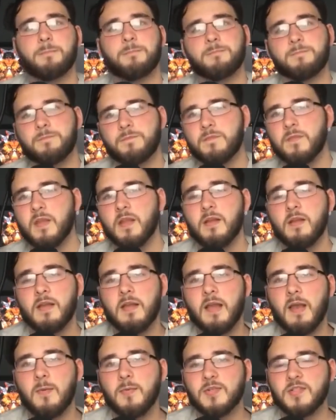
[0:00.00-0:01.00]
Babe,
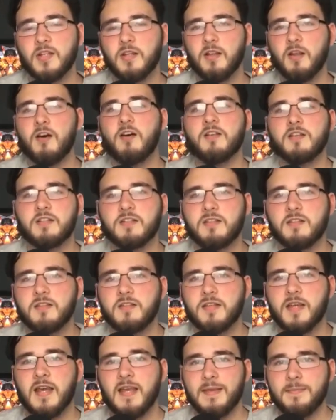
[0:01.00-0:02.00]
it was the
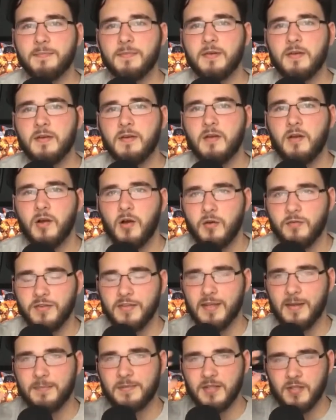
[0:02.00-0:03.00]
last game
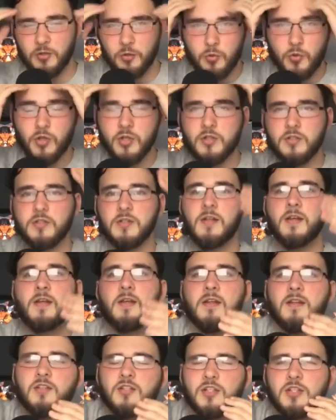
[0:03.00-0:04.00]
of the episode. You
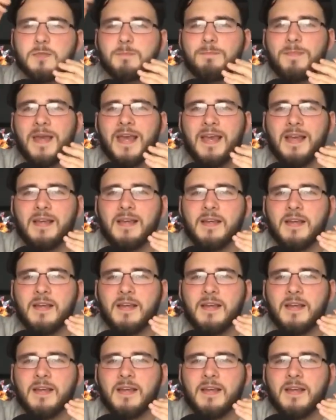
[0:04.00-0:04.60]
couldn't just